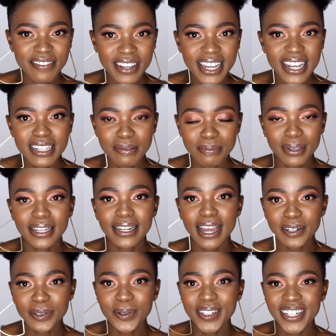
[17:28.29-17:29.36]
It's been an
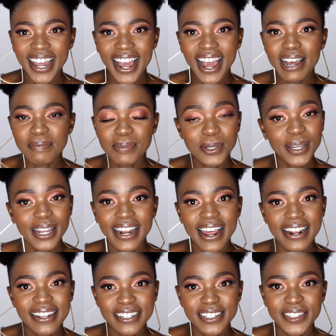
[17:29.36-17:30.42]
honor. I'm so glad
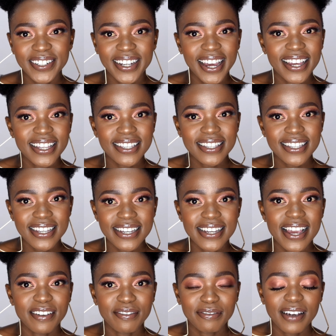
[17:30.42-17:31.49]
that you guys see and
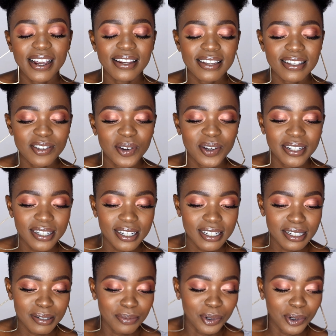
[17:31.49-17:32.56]
find this content
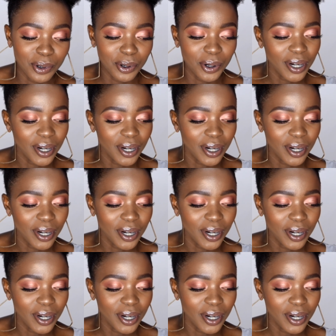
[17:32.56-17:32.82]
more,